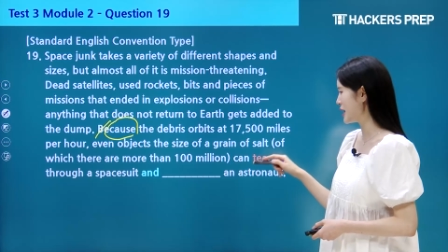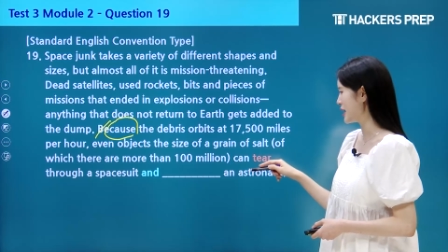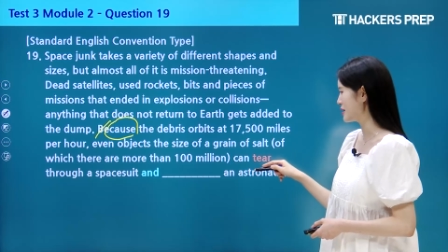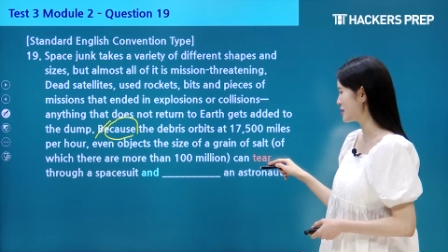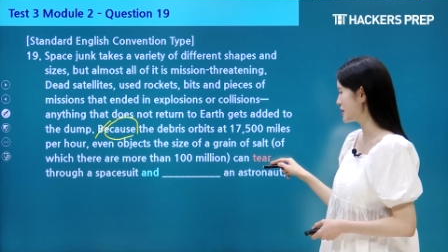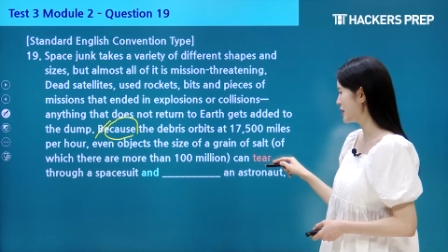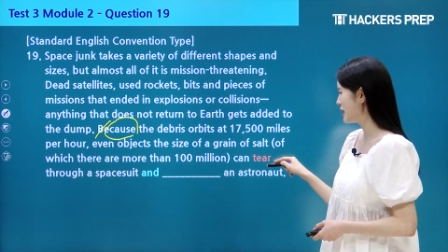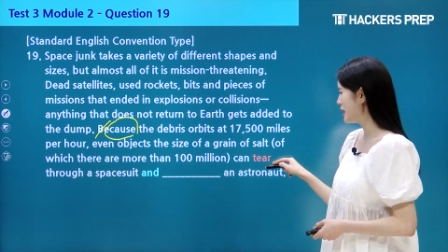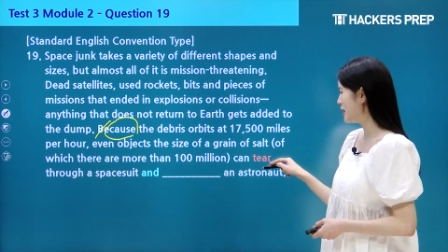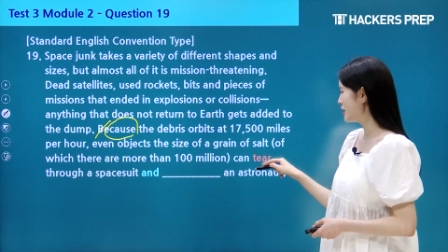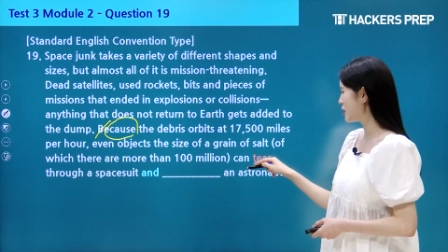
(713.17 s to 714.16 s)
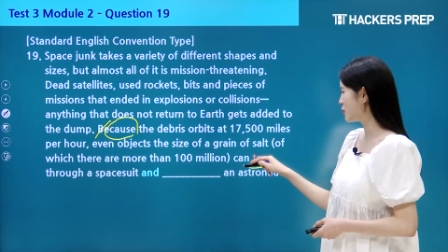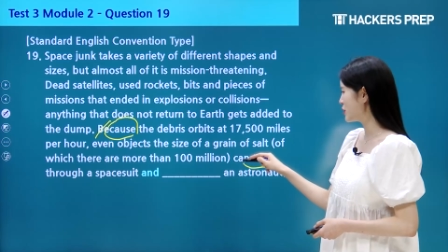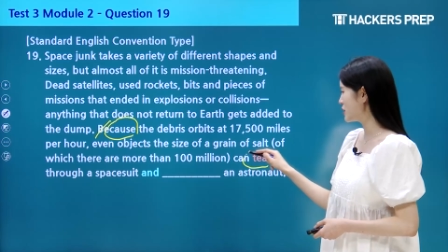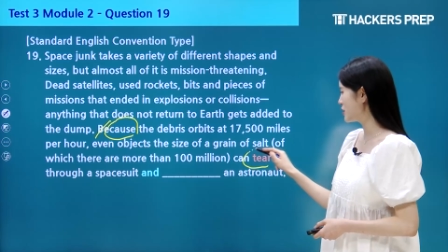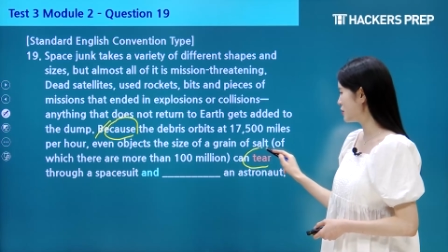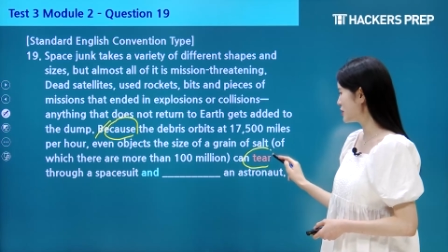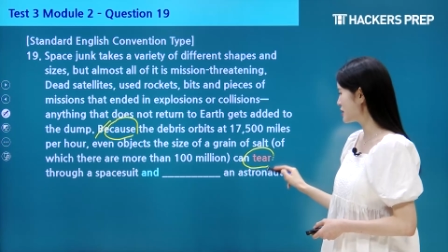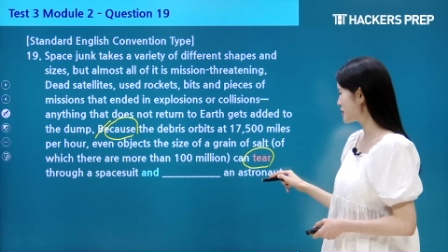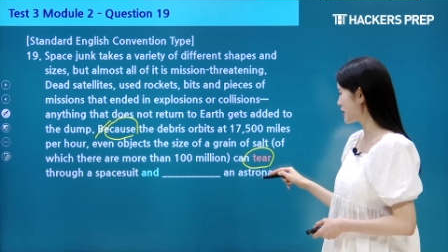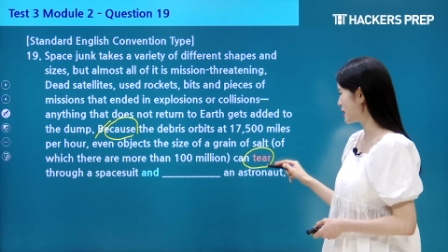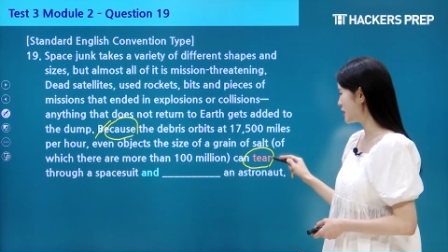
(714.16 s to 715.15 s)
And now we notice
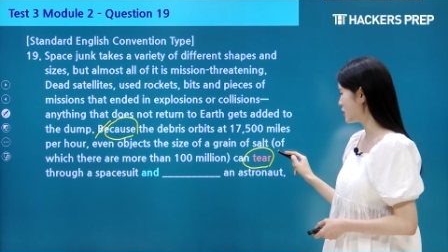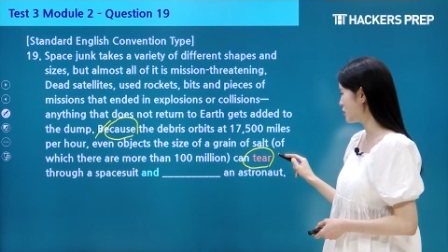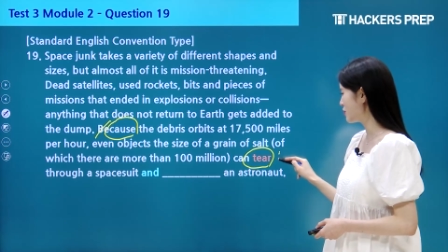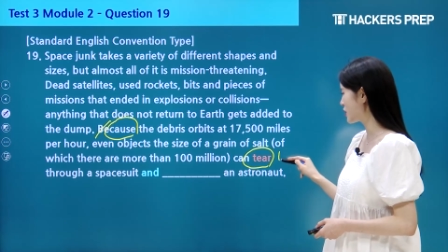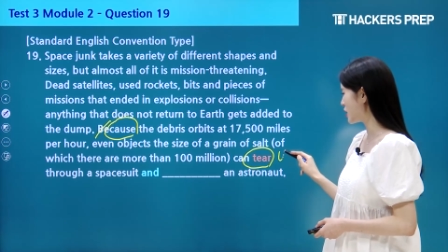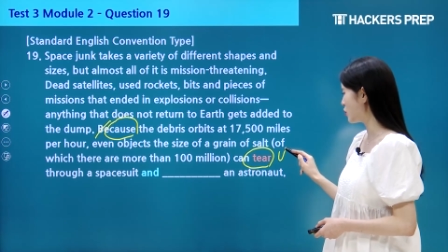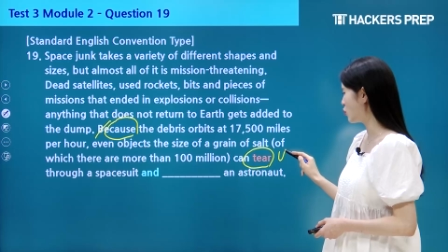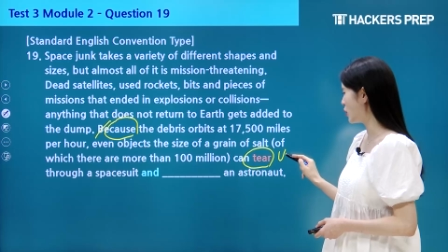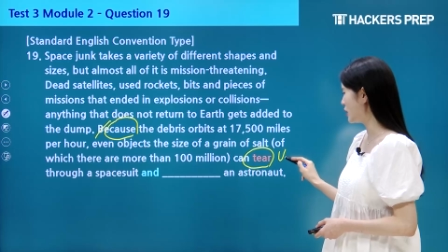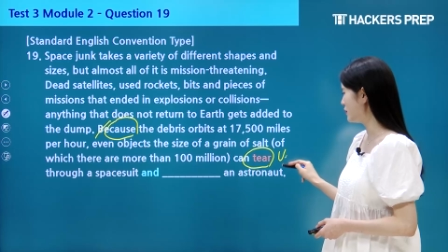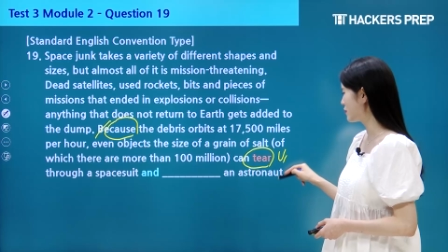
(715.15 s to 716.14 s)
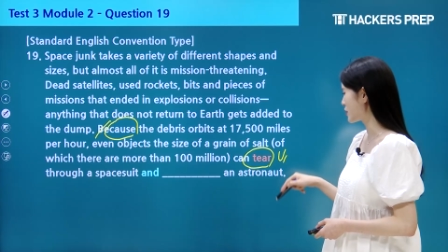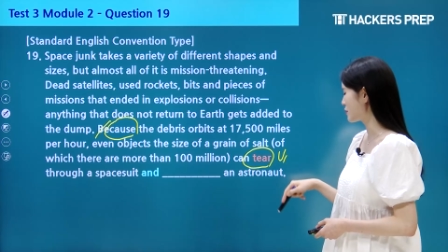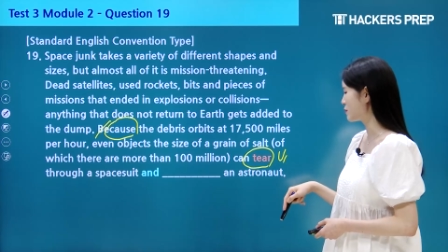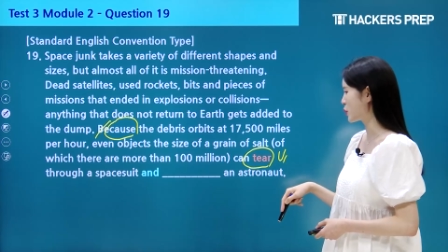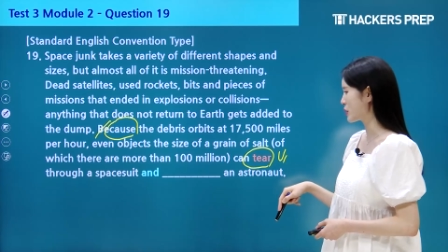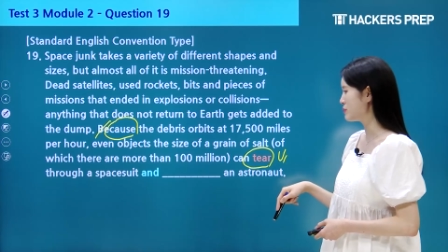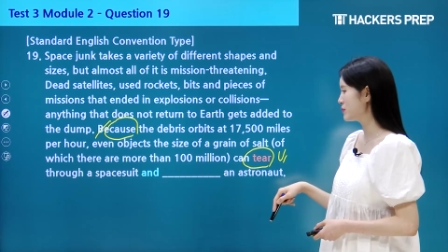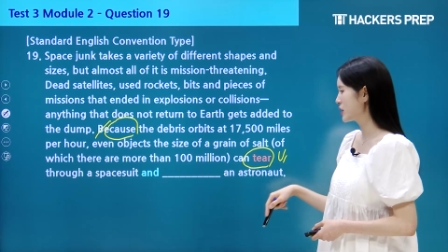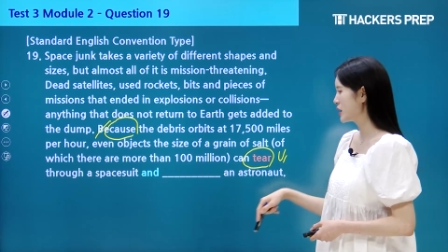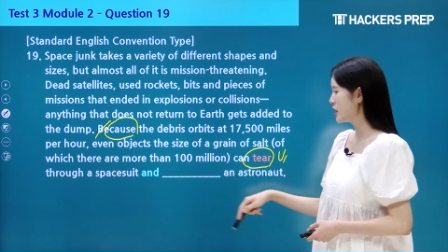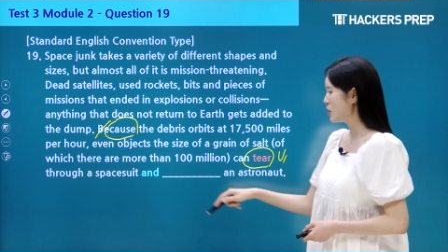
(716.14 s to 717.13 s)
that you've got one verb form,
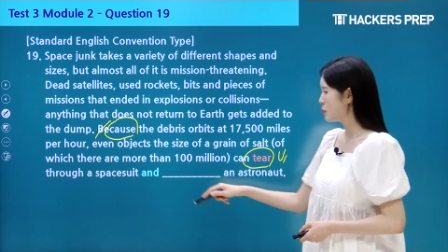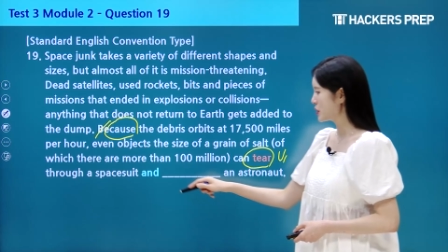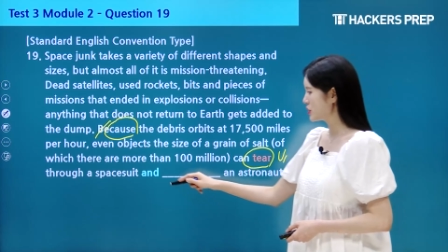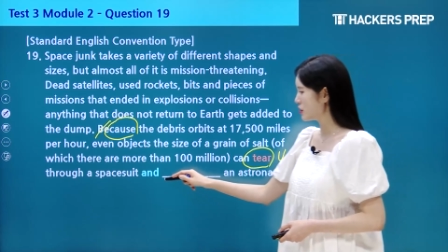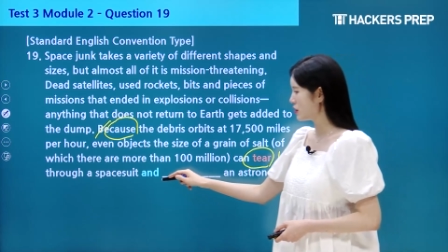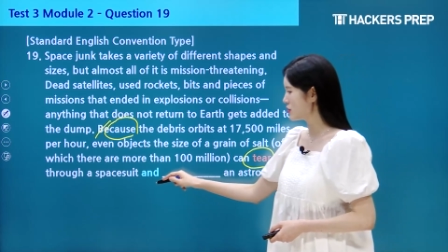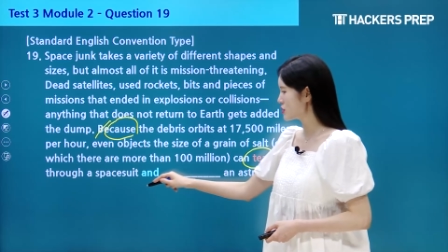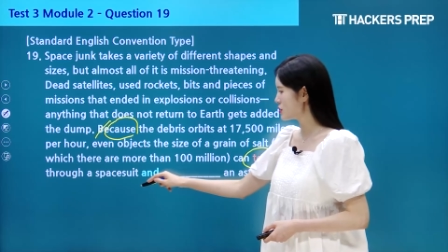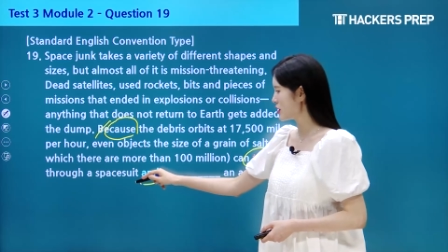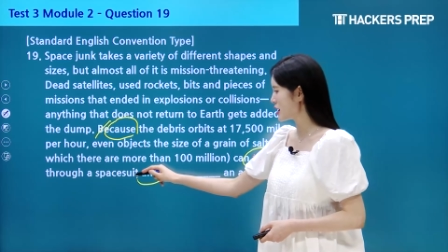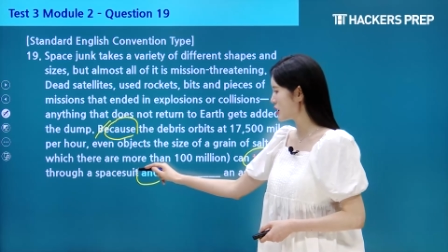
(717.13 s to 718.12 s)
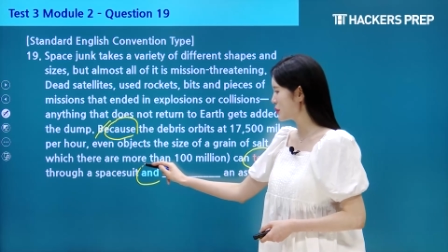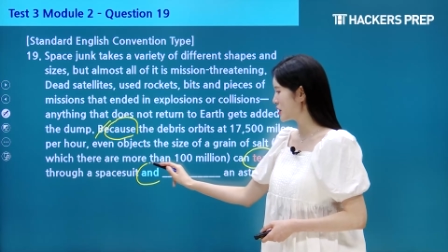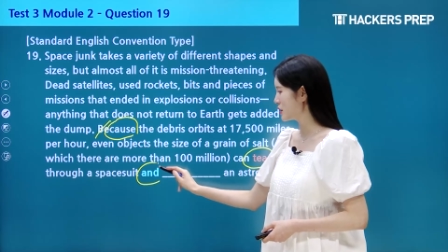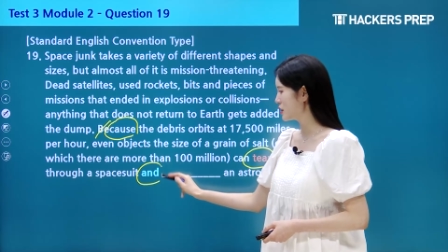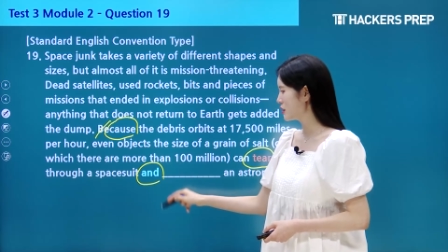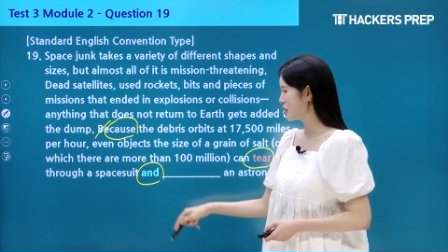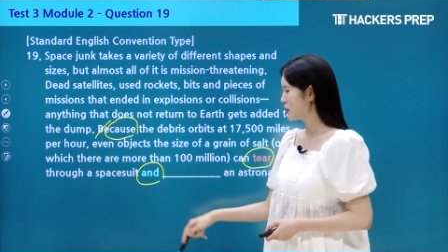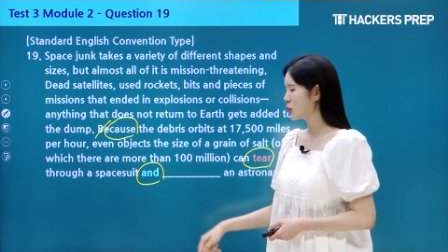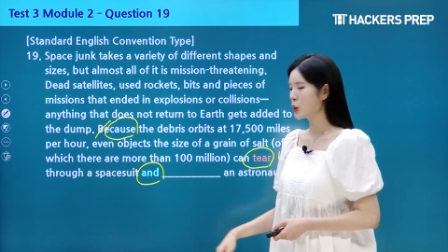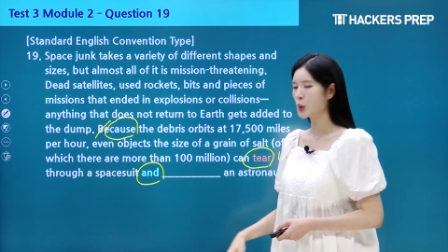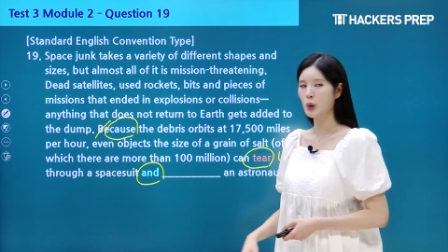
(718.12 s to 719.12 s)
but you also have a
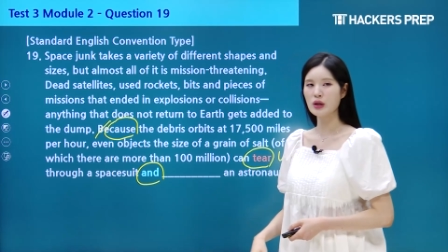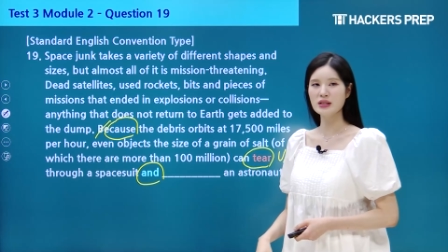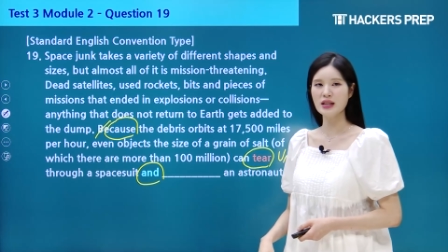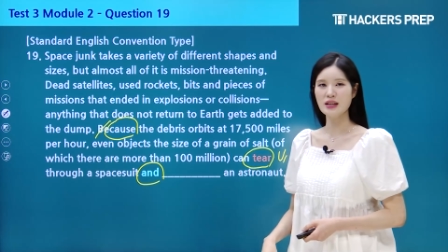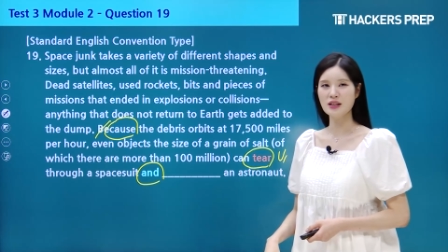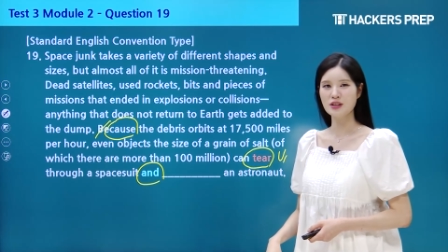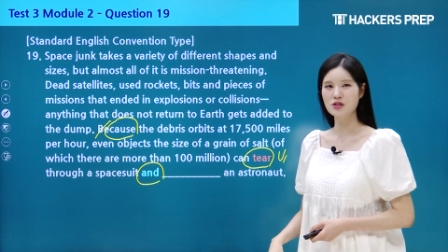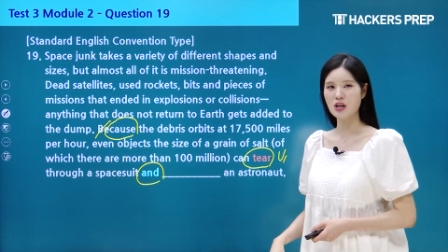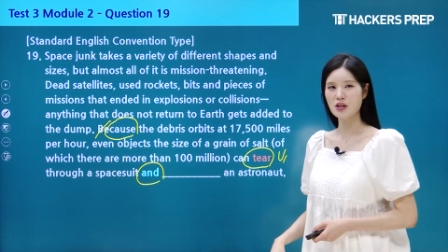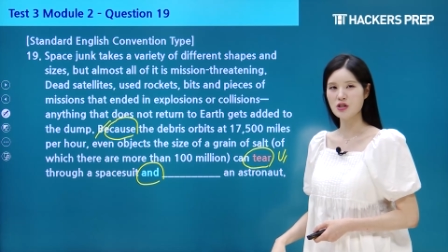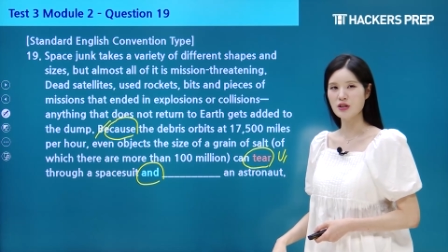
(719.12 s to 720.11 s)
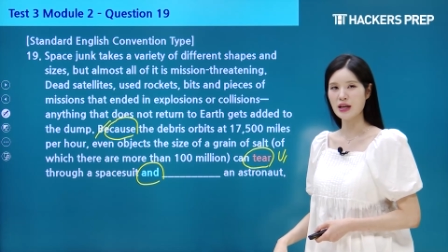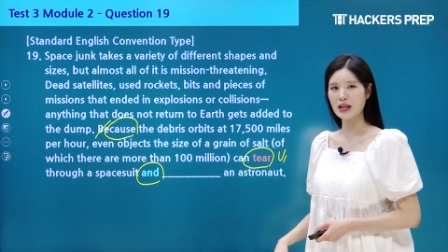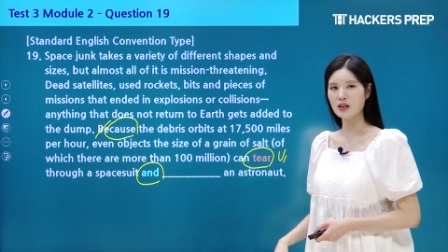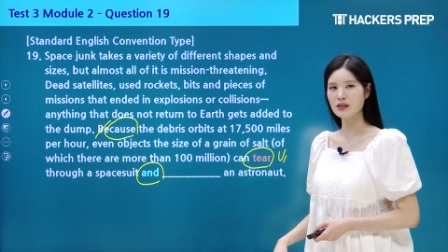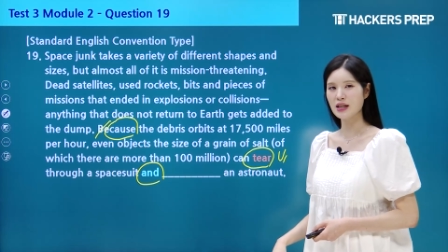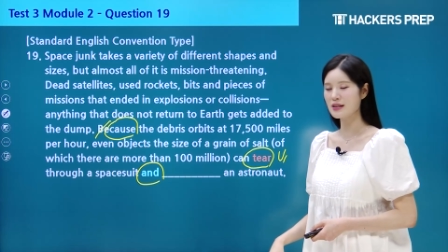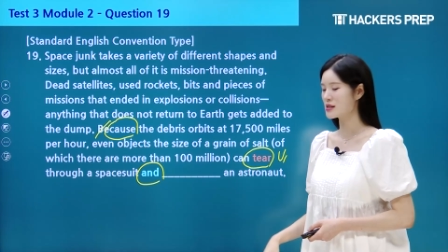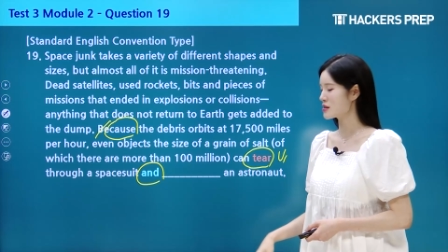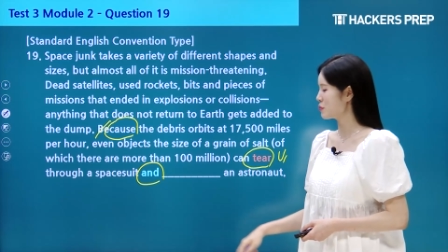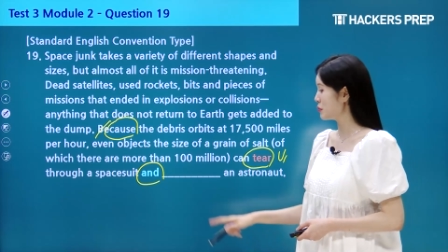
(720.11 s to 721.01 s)
coordinating conjunction that connects